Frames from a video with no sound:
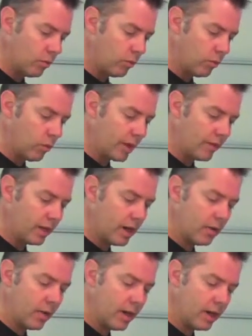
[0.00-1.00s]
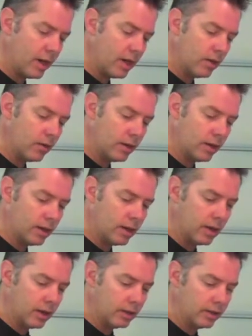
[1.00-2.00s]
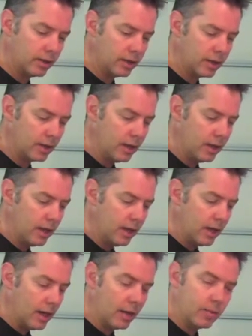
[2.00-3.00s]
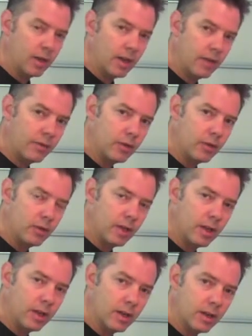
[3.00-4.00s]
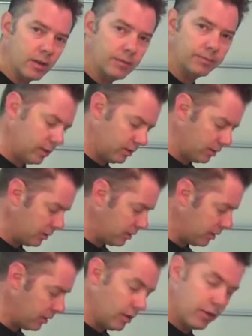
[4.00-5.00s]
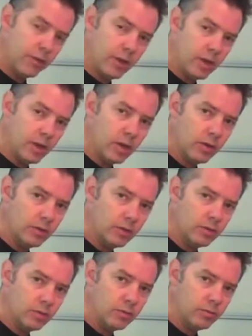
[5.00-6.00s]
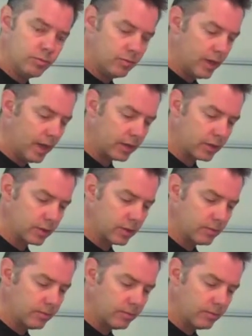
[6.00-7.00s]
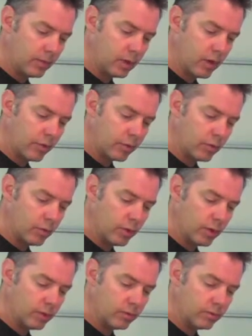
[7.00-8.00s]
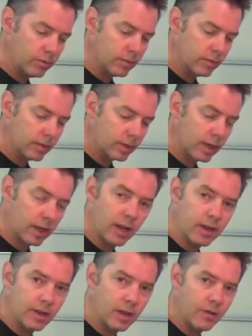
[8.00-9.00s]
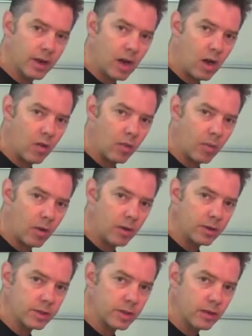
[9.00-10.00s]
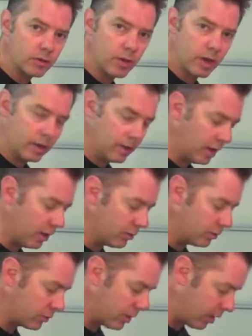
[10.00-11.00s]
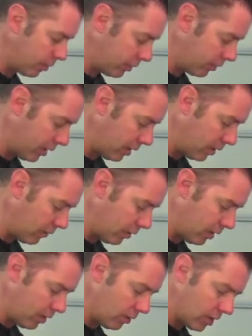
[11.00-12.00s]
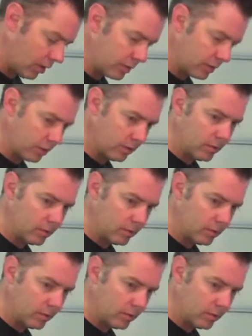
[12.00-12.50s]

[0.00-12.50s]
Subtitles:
What I've got right now, and I'm gonna have to do another video to actually go through and kind of identify all the parts, and I'll try to put that in the video also.